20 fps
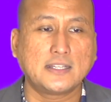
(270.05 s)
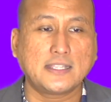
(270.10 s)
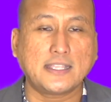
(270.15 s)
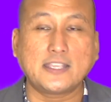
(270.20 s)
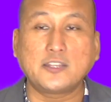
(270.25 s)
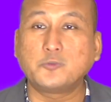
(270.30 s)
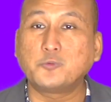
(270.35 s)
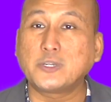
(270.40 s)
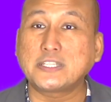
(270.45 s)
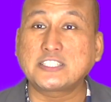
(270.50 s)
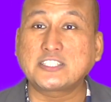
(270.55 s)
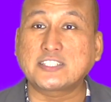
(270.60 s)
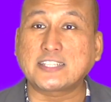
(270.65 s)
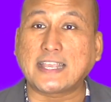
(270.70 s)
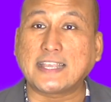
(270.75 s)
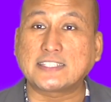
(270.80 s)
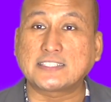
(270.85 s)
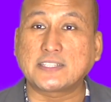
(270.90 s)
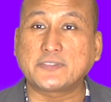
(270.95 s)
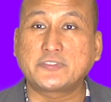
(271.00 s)
in which,
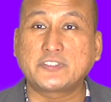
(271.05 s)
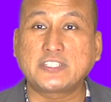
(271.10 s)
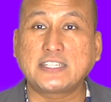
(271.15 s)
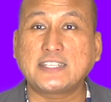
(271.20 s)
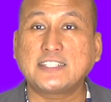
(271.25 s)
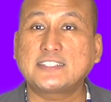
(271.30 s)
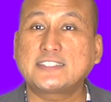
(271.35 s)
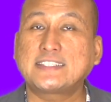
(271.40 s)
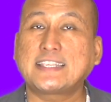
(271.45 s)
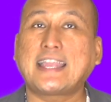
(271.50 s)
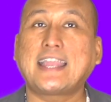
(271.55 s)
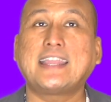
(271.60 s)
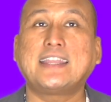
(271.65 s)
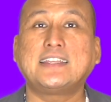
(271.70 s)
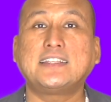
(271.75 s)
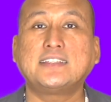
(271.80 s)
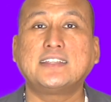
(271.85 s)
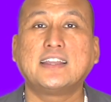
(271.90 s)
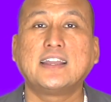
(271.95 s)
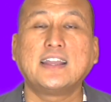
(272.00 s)
as if she's
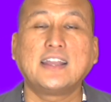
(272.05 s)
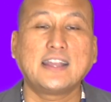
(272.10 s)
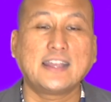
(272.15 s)
saying,